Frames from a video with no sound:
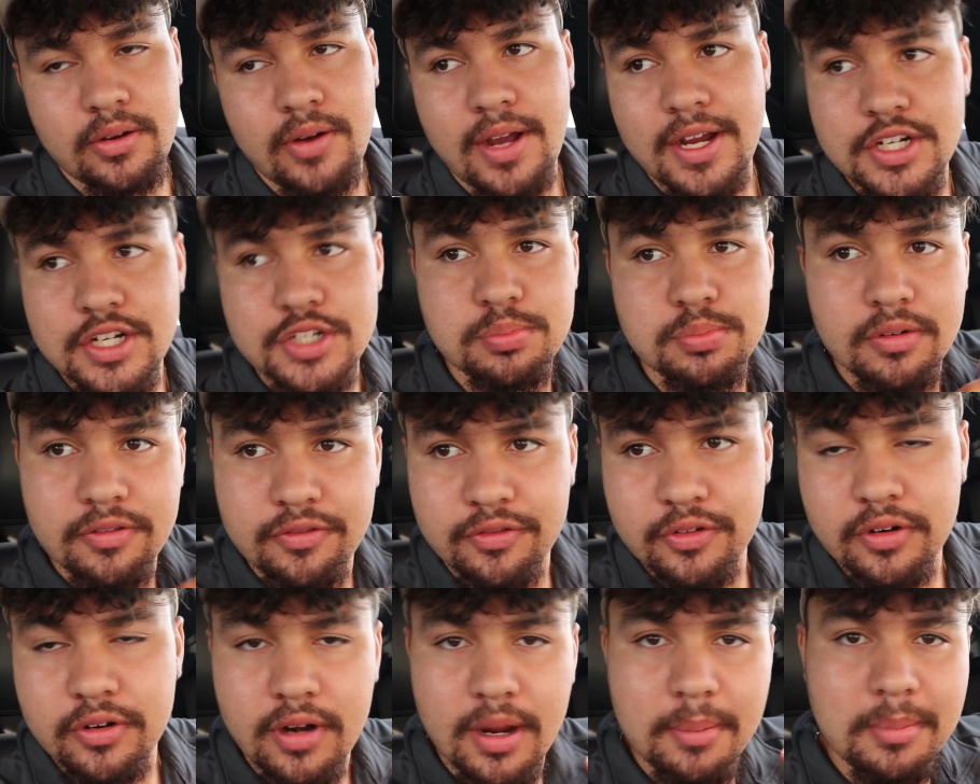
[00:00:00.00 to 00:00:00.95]
I just
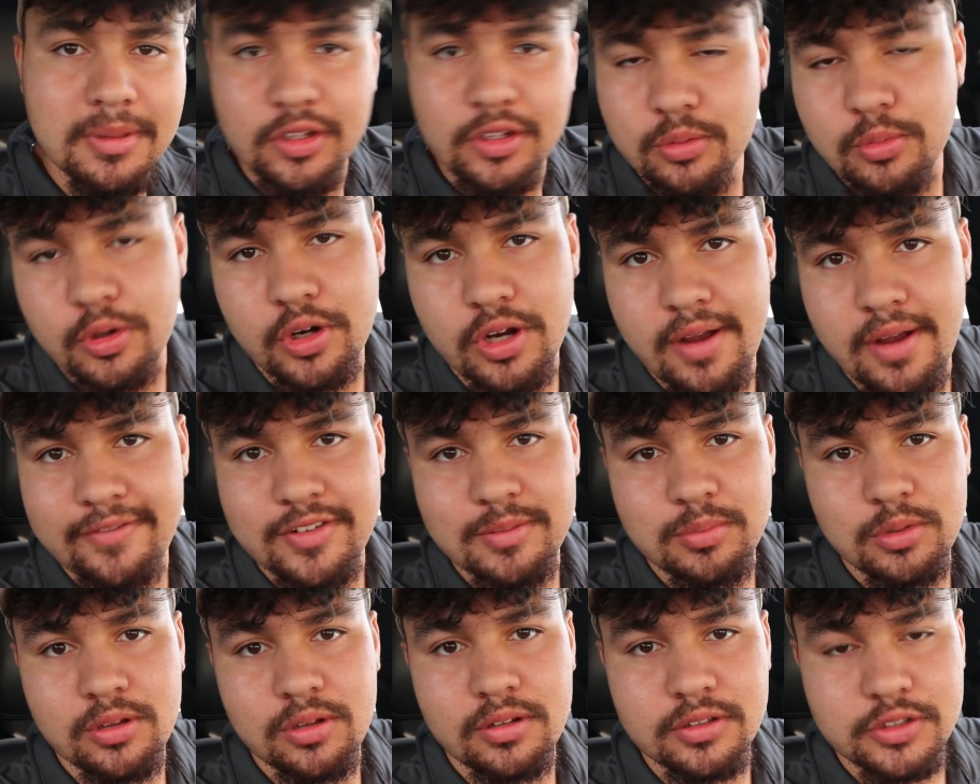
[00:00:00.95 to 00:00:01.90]
prefer, I'm a little more
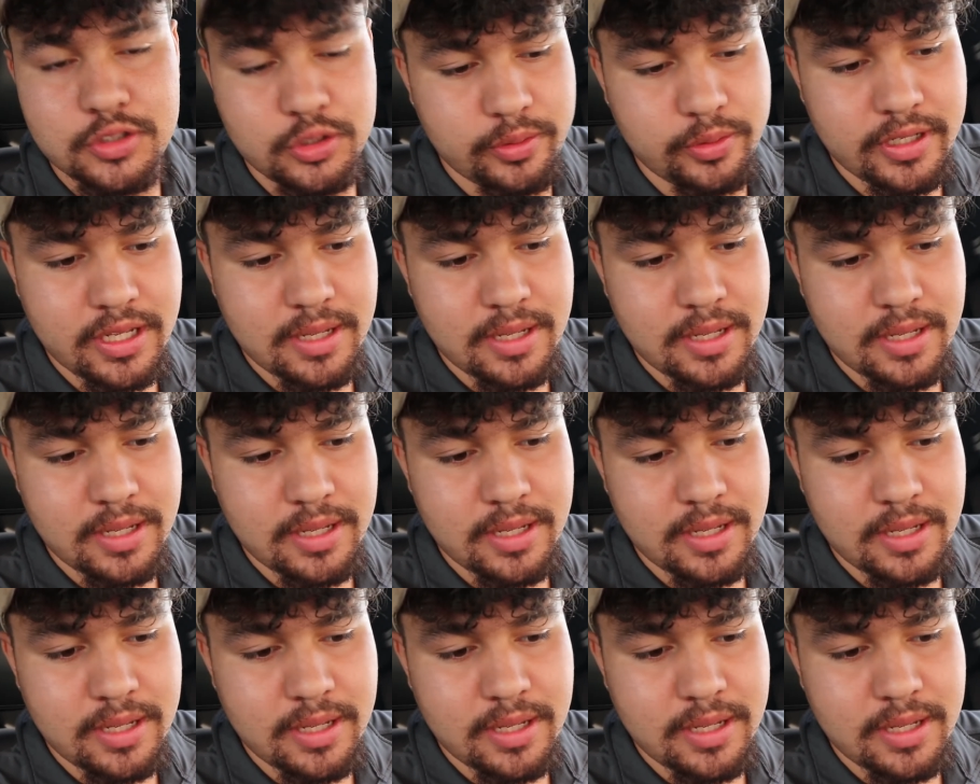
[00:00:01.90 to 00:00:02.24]
comfortable doing it